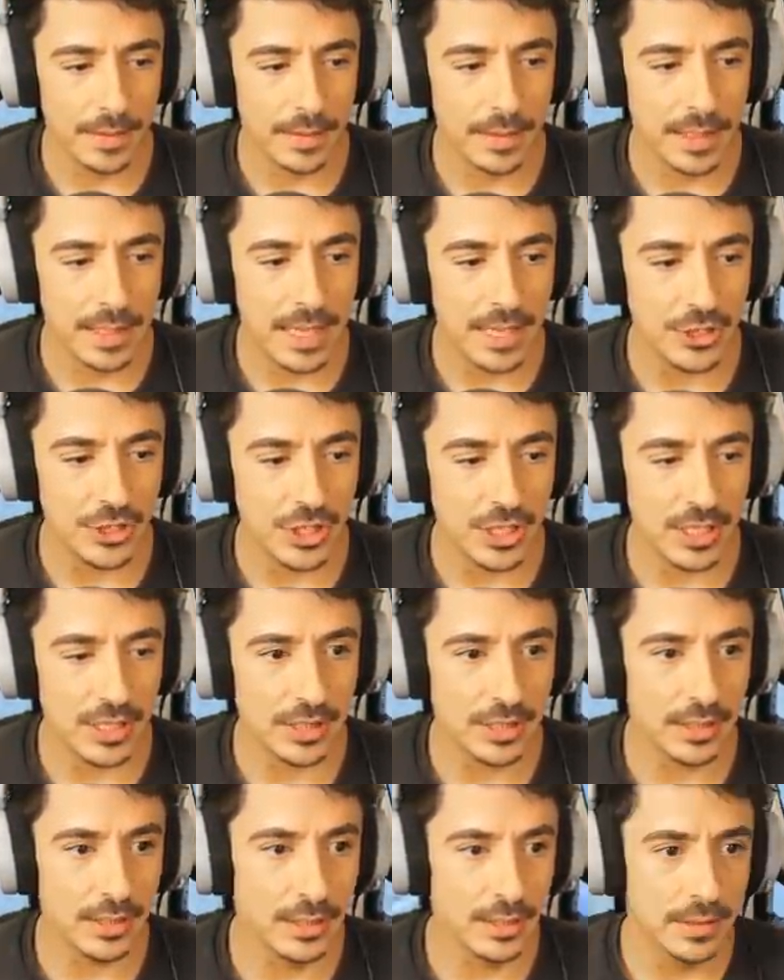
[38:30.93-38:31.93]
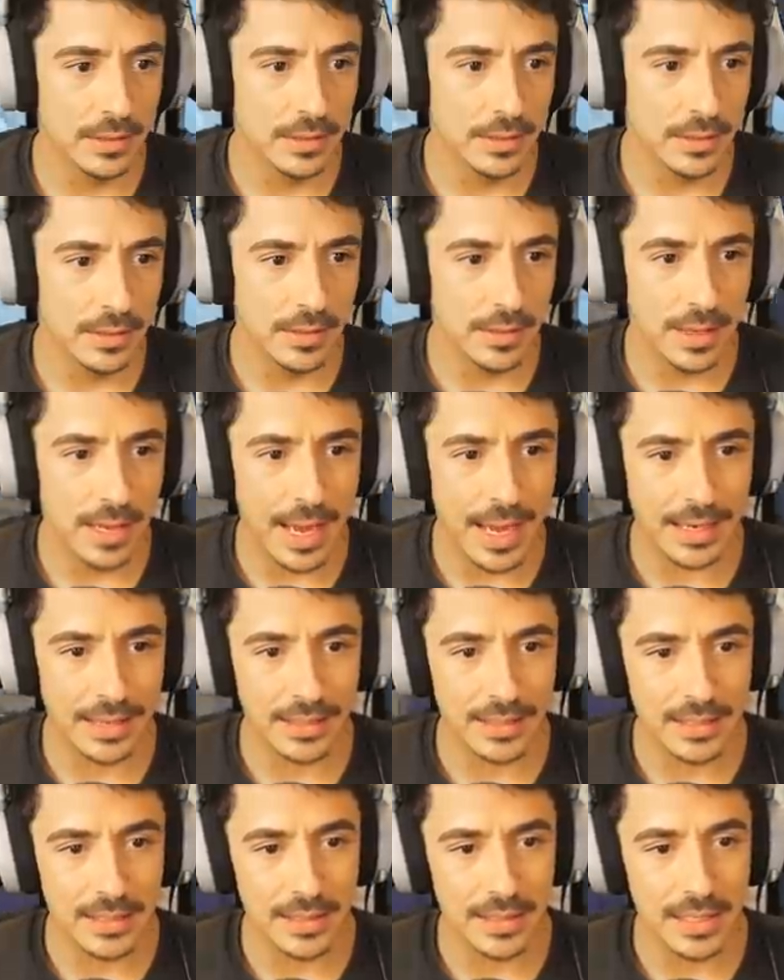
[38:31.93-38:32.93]
kitchen
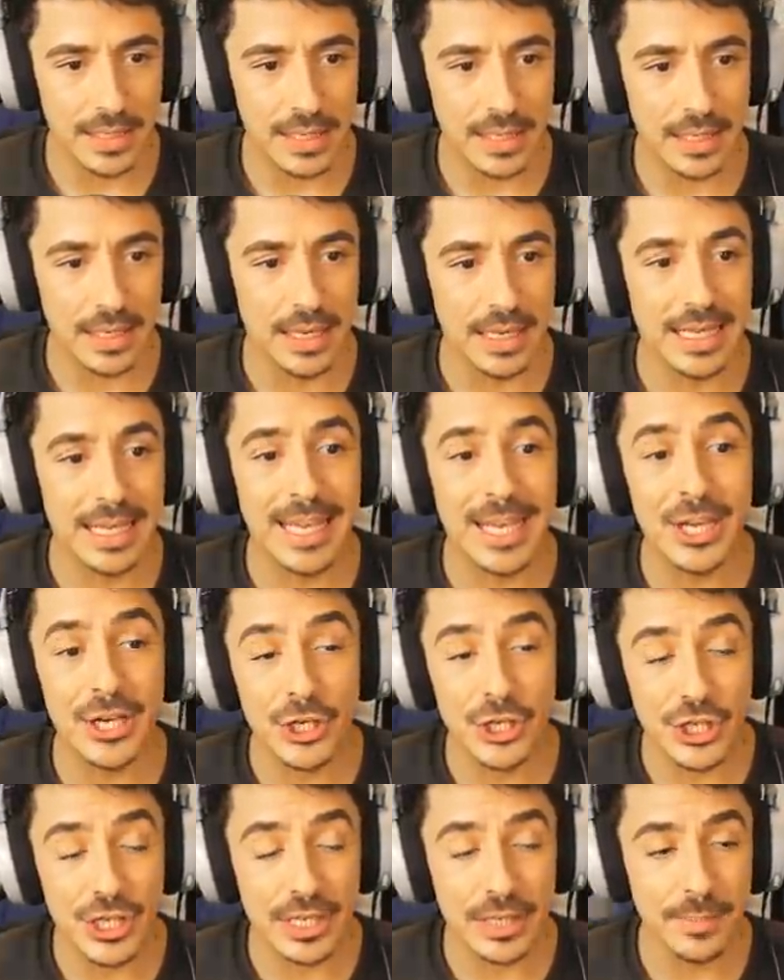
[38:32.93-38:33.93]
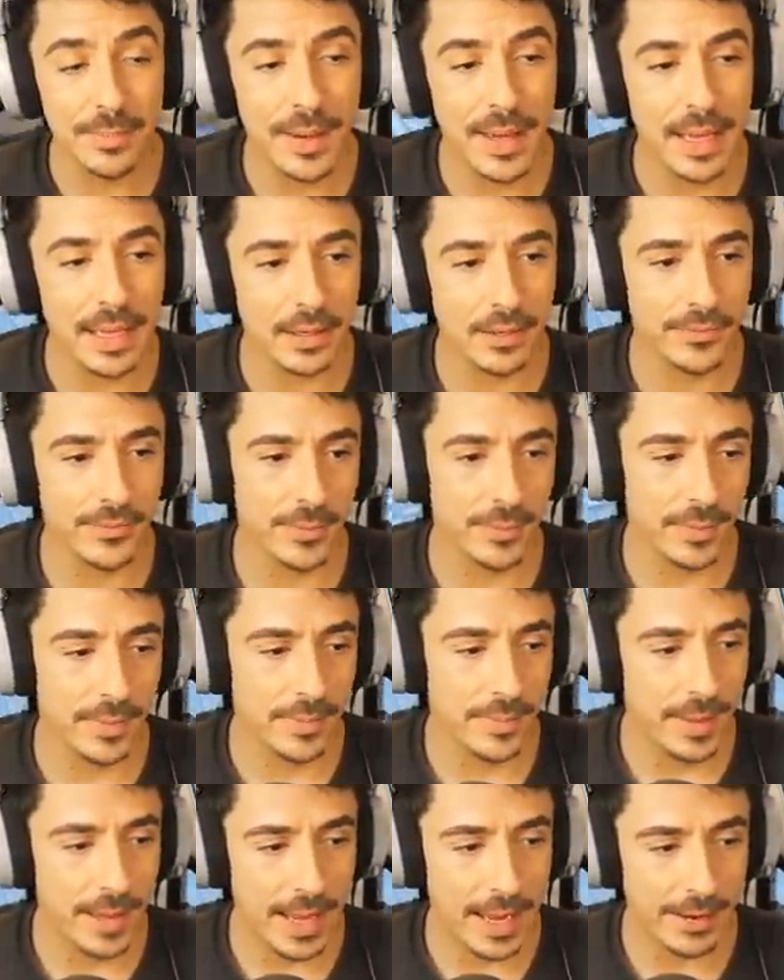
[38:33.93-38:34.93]
and the kitchen pack from
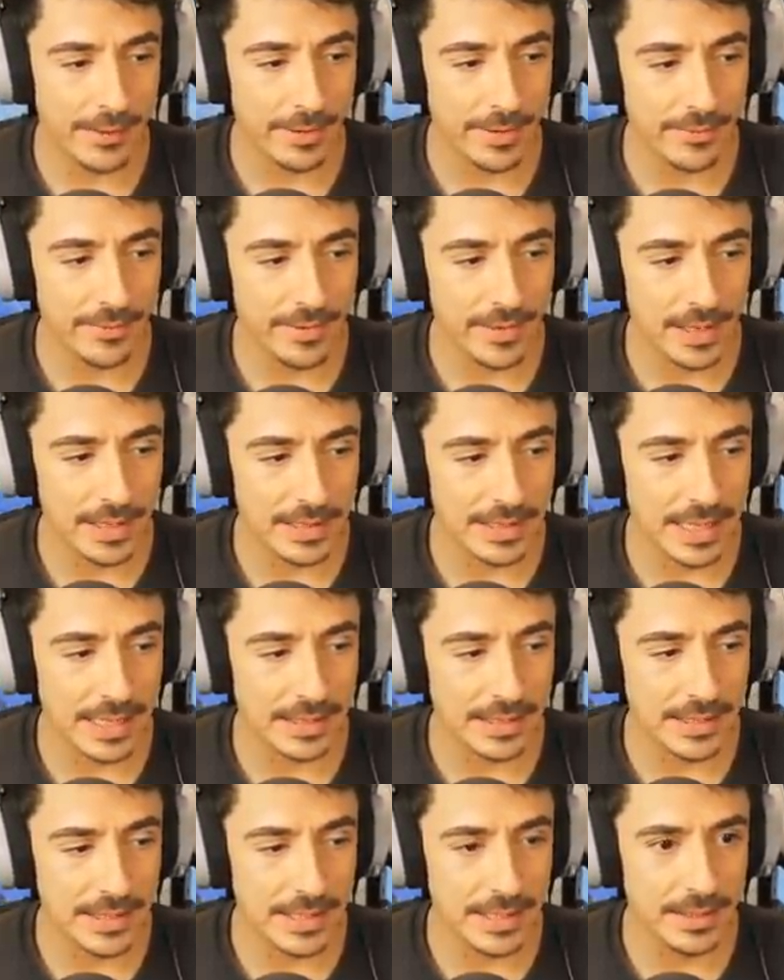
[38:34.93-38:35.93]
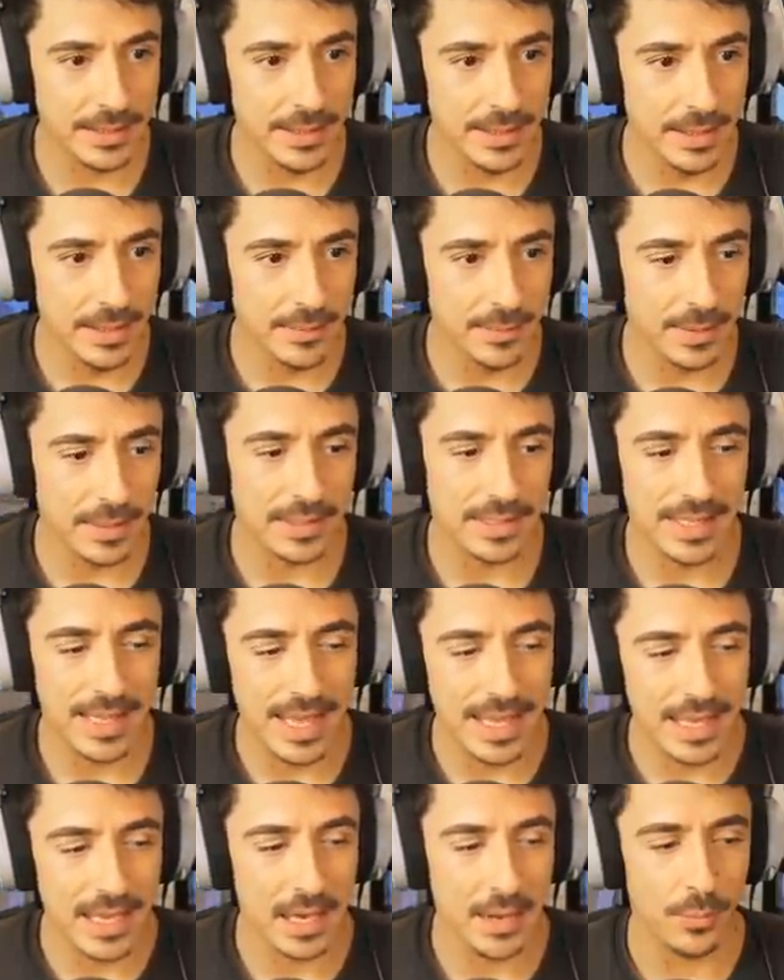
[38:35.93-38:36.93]
Harrie and Felixandre because they
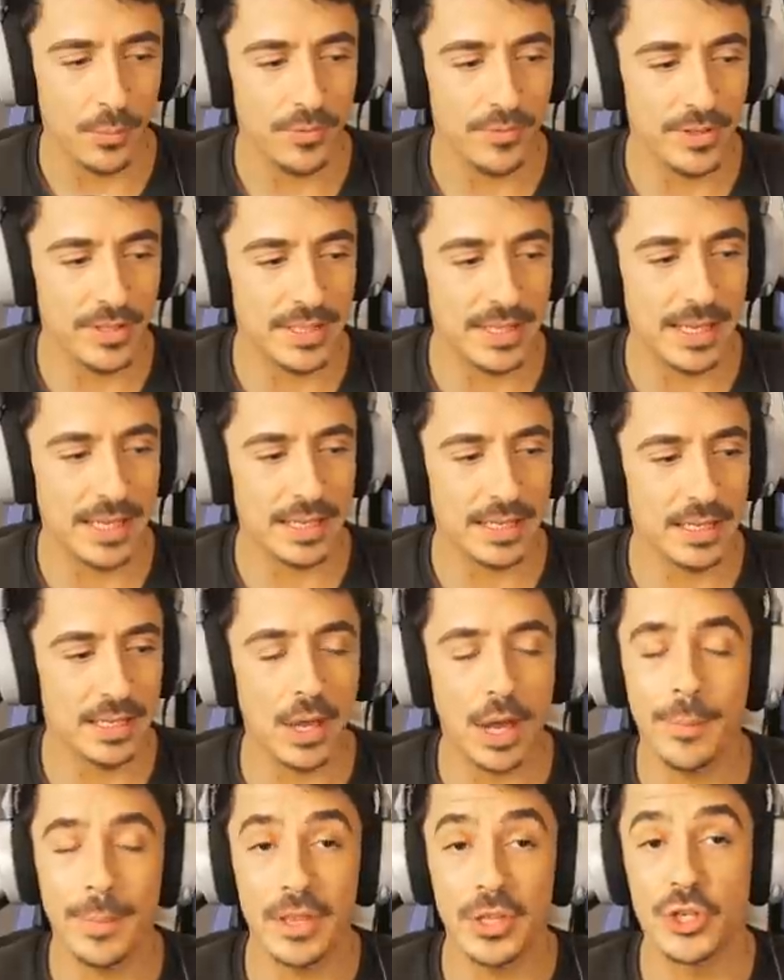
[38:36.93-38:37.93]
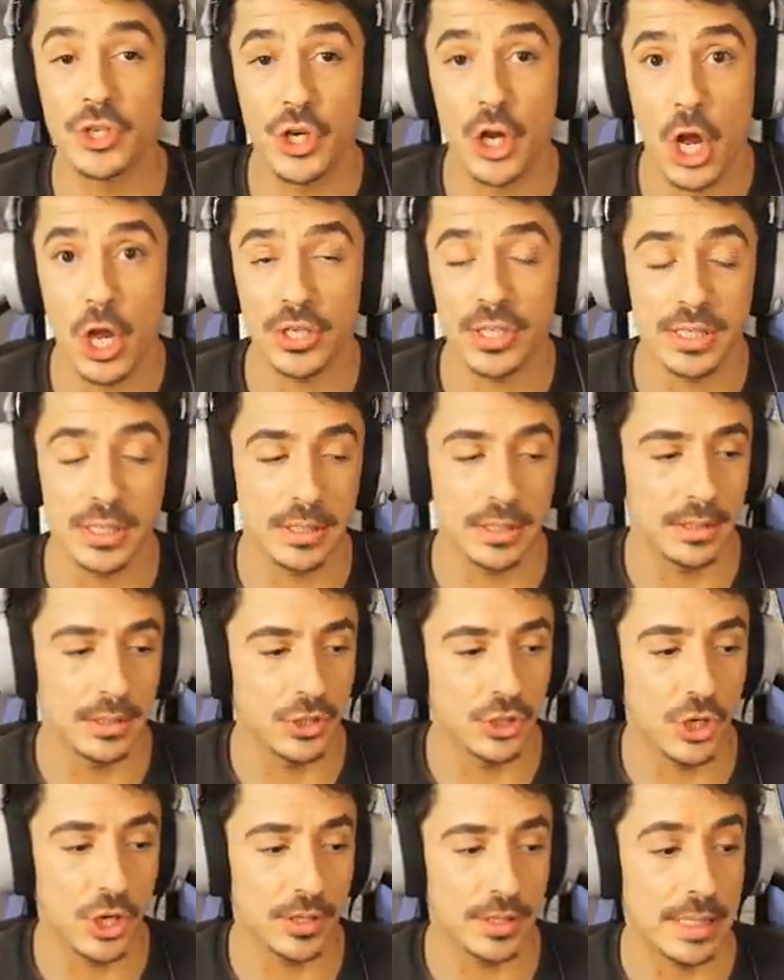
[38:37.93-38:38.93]
come with a sink. I mean, the jardin,
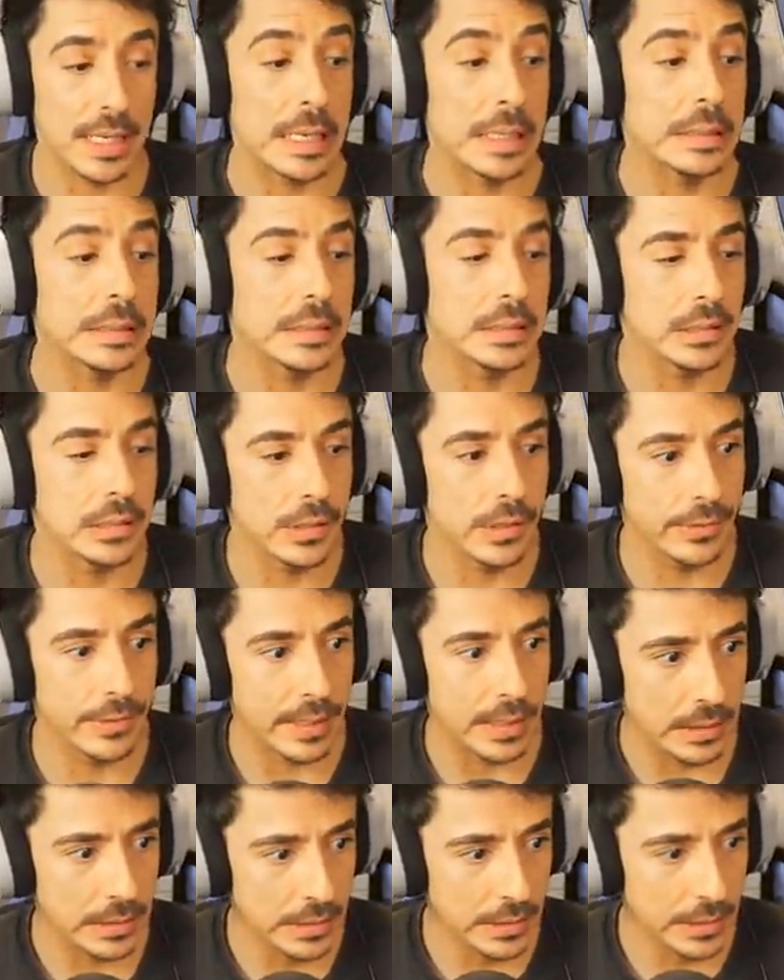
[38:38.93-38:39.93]
jardin, sorry.